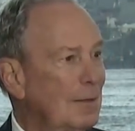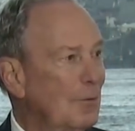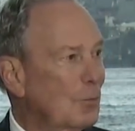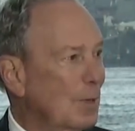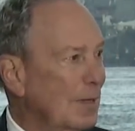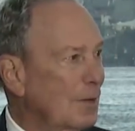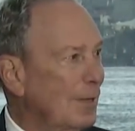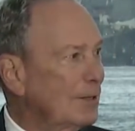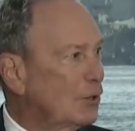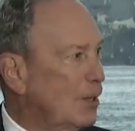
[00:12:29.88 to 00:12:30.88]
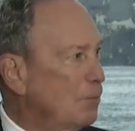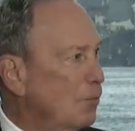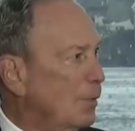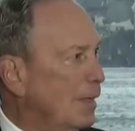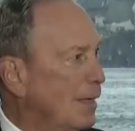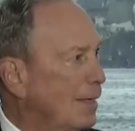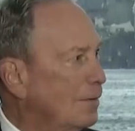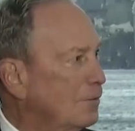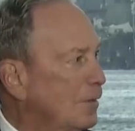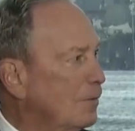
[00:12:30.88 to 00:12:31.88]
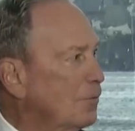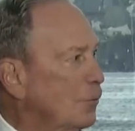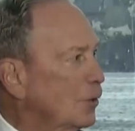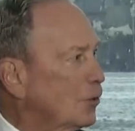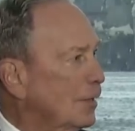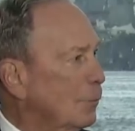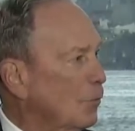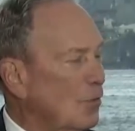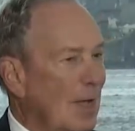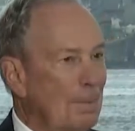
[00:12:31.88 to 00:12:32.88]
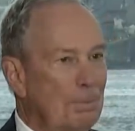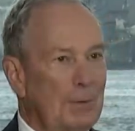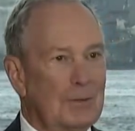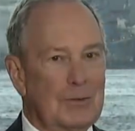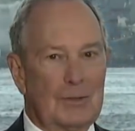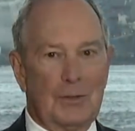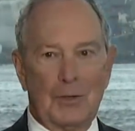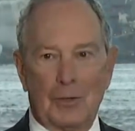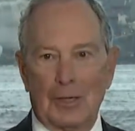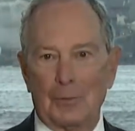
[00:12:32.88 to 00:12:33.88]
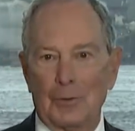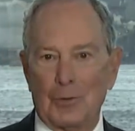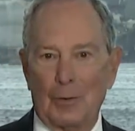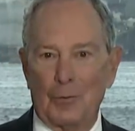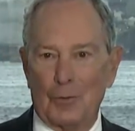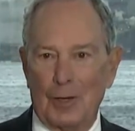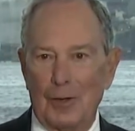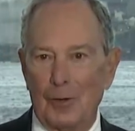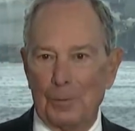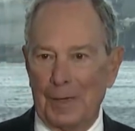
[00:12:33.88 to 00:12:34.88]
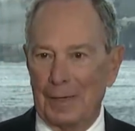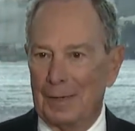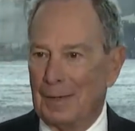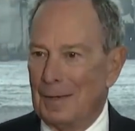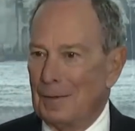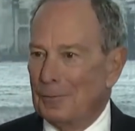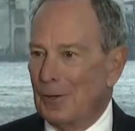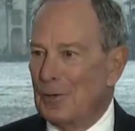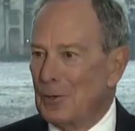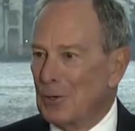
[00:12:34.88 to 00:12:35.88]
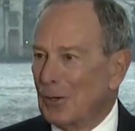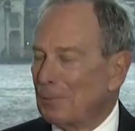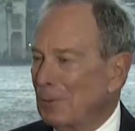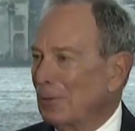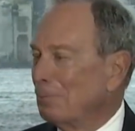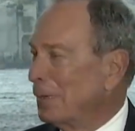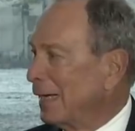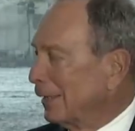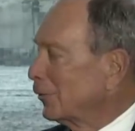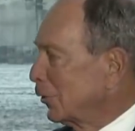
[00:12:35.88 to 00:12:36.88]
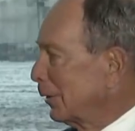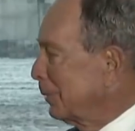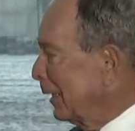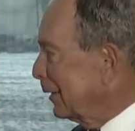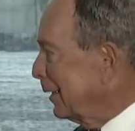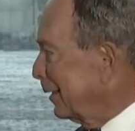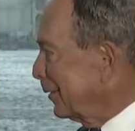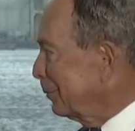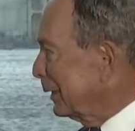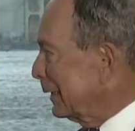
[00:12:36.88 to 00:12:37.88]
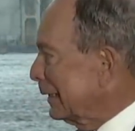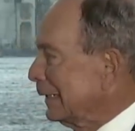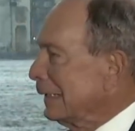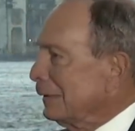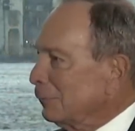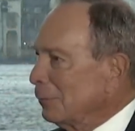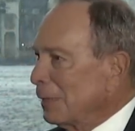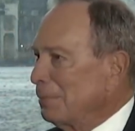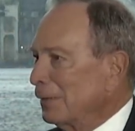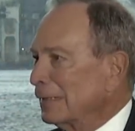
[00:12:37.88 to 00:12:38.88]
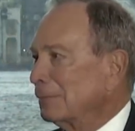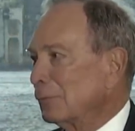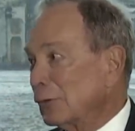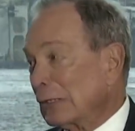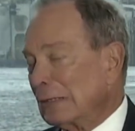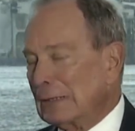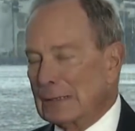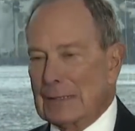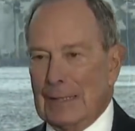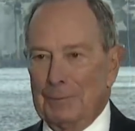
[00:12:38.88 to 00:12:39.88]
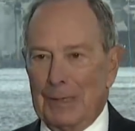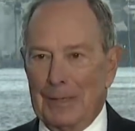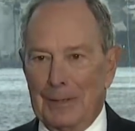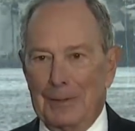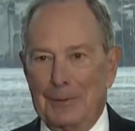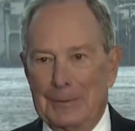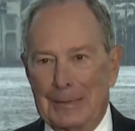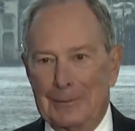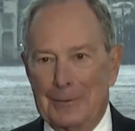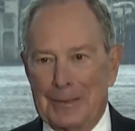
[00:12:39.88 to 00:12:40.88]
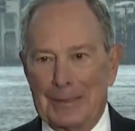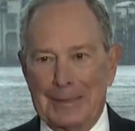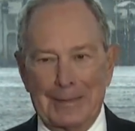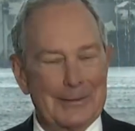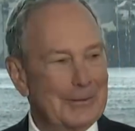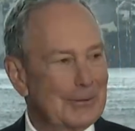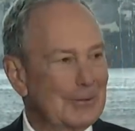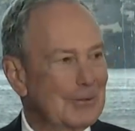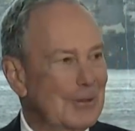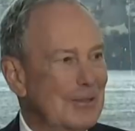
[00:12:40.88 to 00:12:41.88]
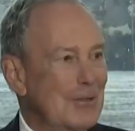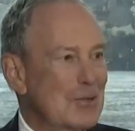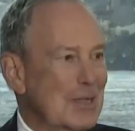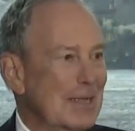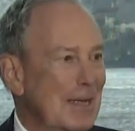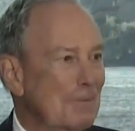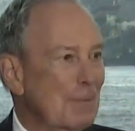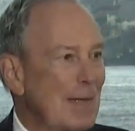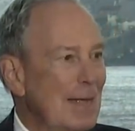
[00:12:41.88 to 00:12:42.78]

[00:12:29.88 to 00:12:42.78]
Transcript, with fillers: It was one of the great ships we have. Unfortunately, it was not built in New York, which I was sort of hoping for a New York-built battleship out here. But when we built them, it was a long time ago, and I don't think they're used, used today